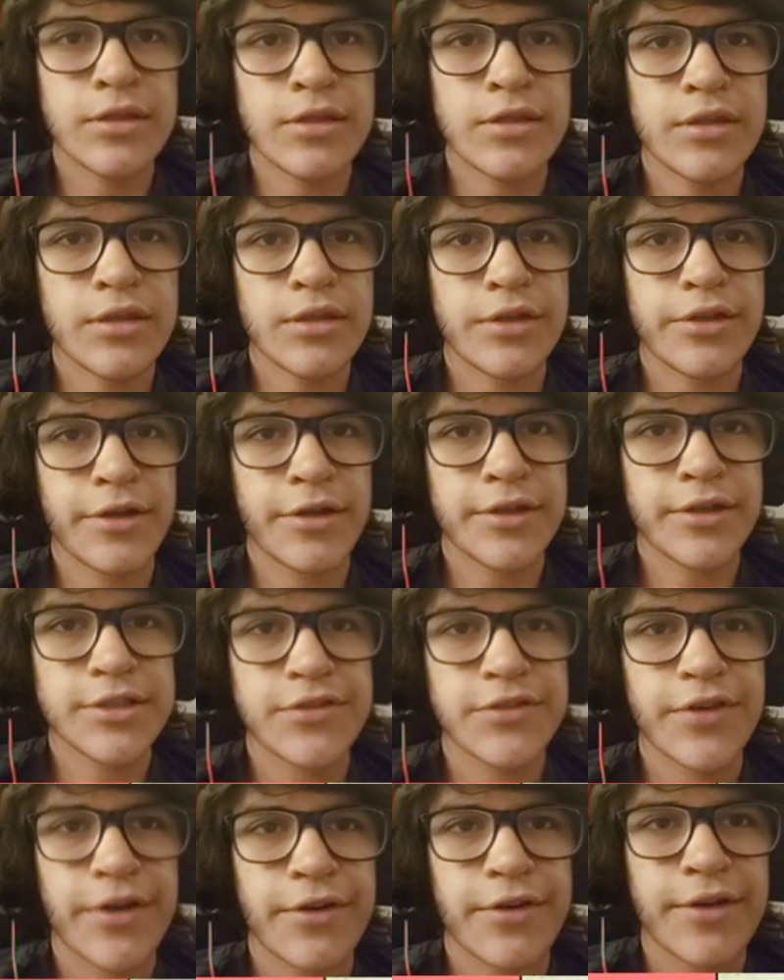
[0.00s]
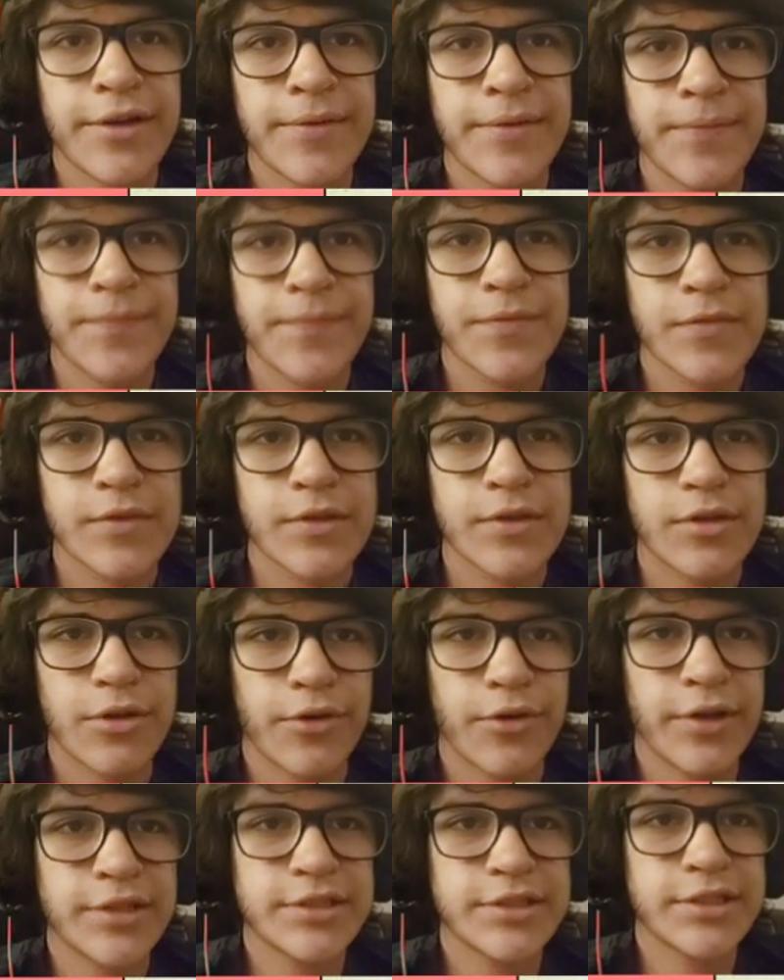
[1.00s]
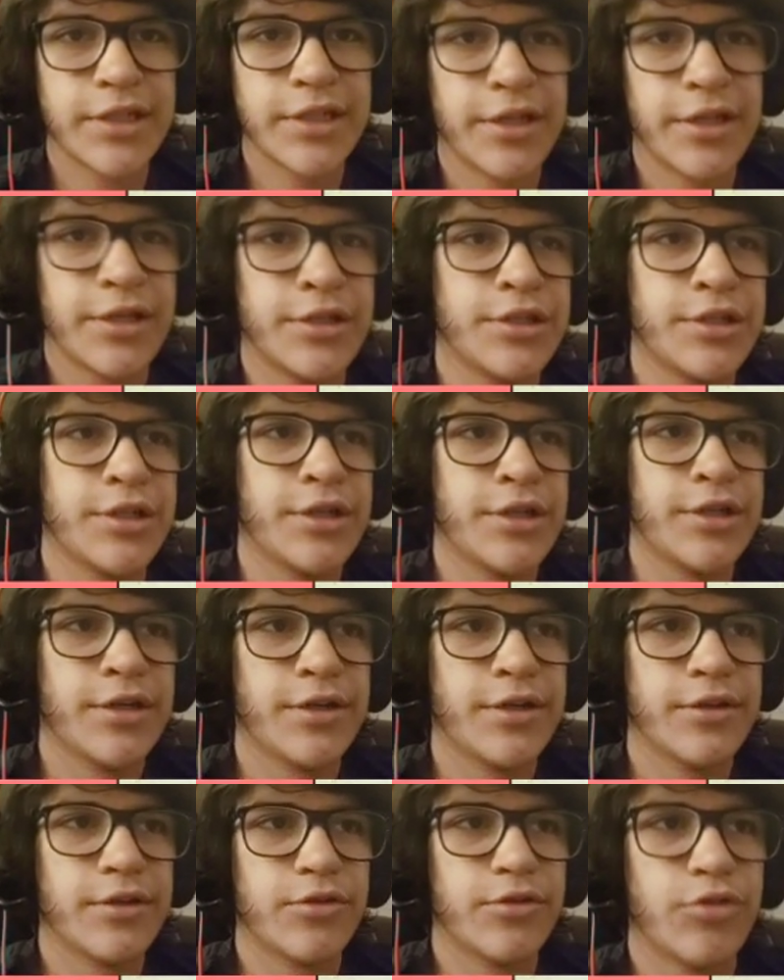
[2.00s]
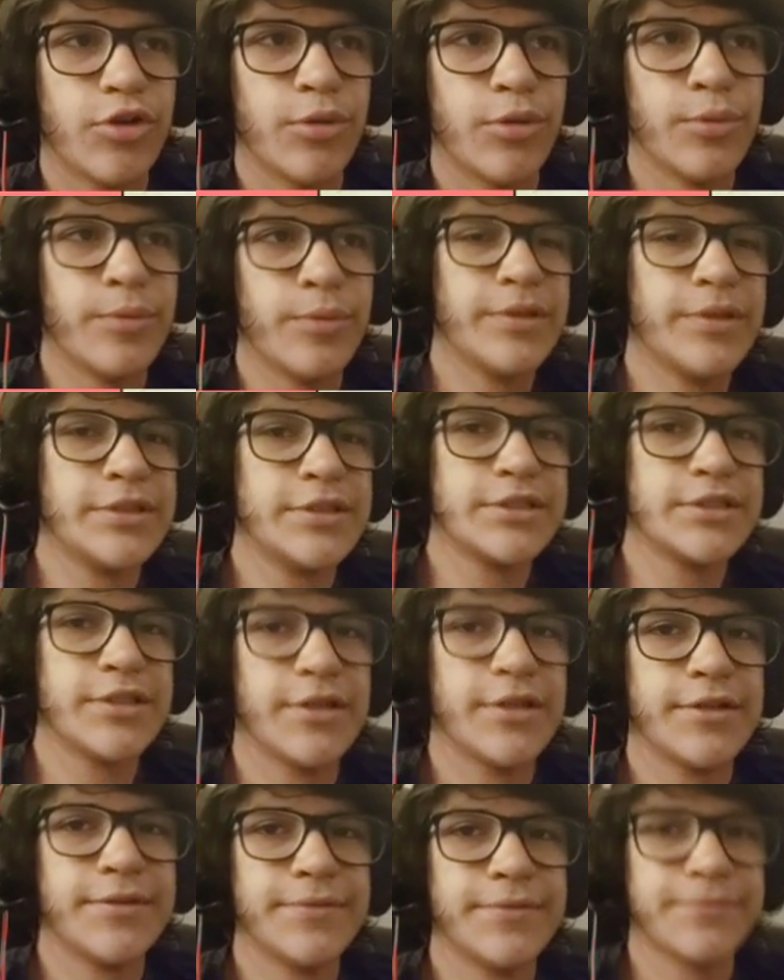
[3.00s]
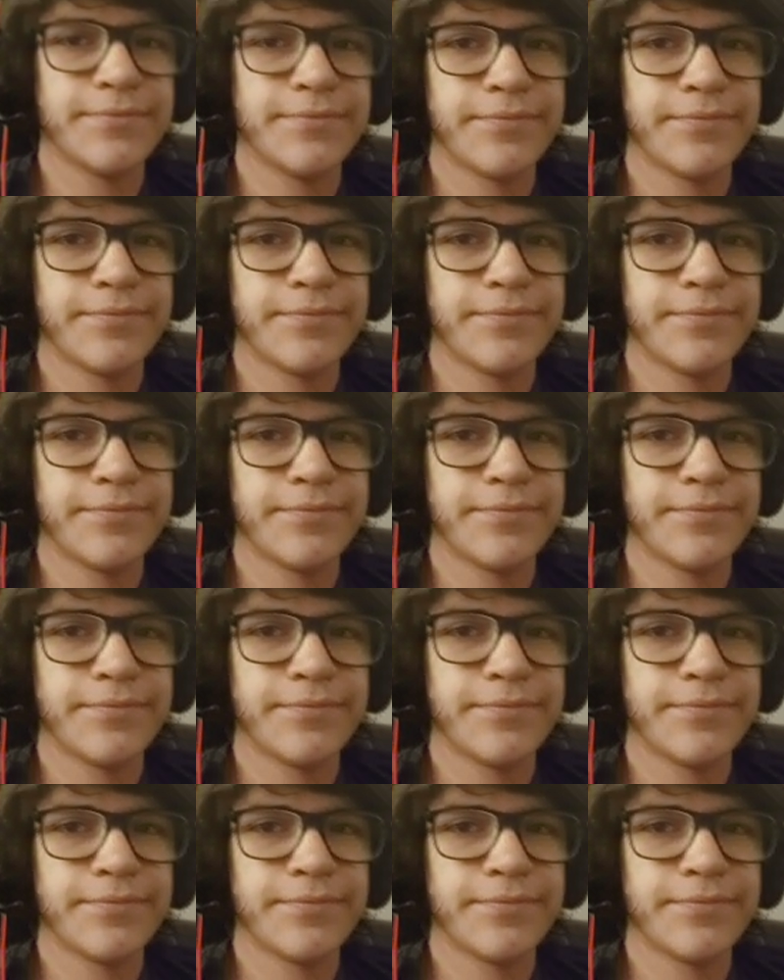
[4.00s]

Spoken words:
the youngest fairy, the great sage, the nobleman's son.